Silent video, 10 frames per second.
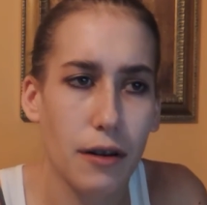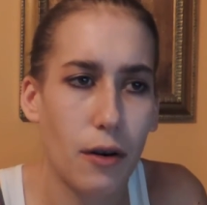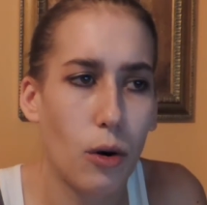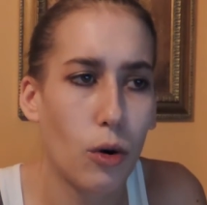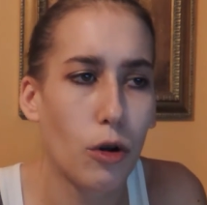
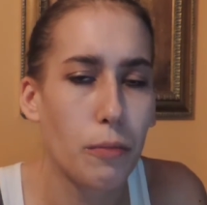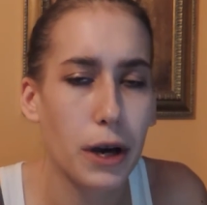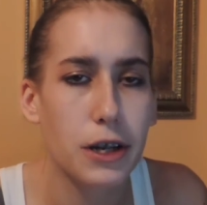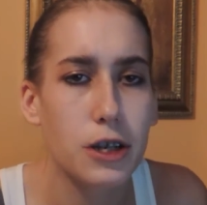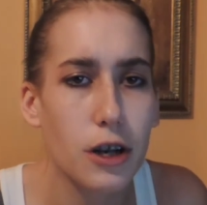whole
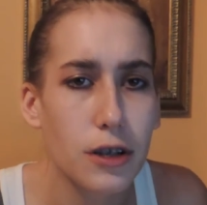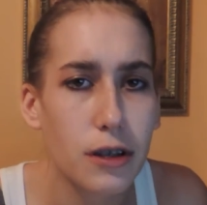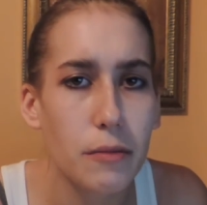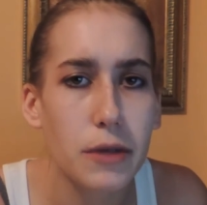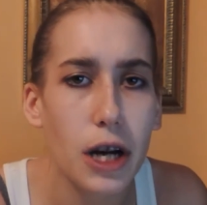picture
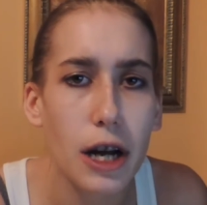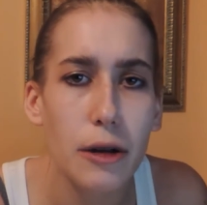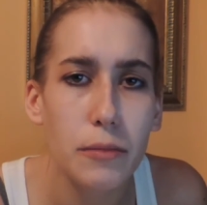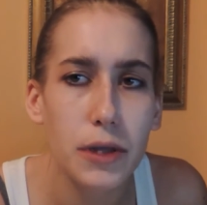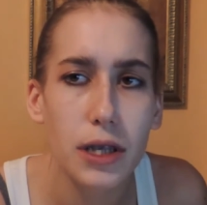
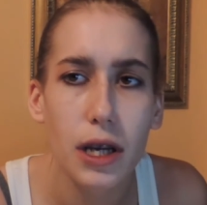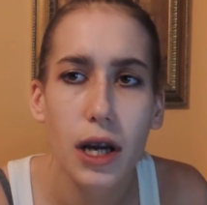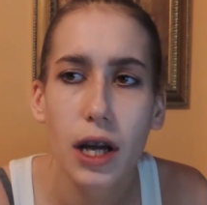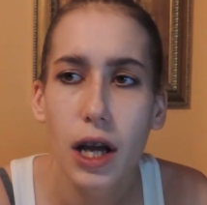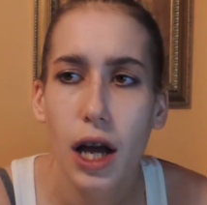sometimes,
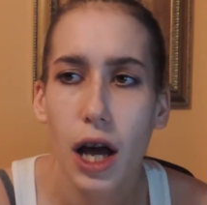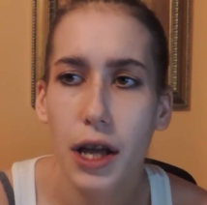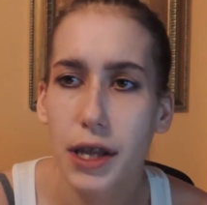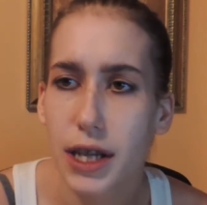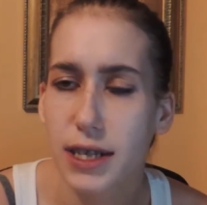
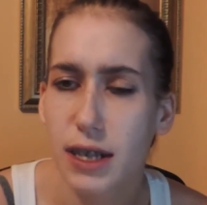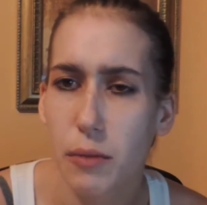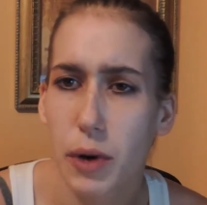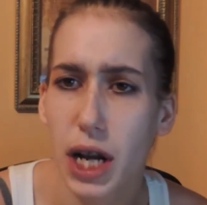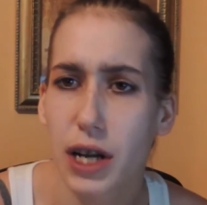unless someone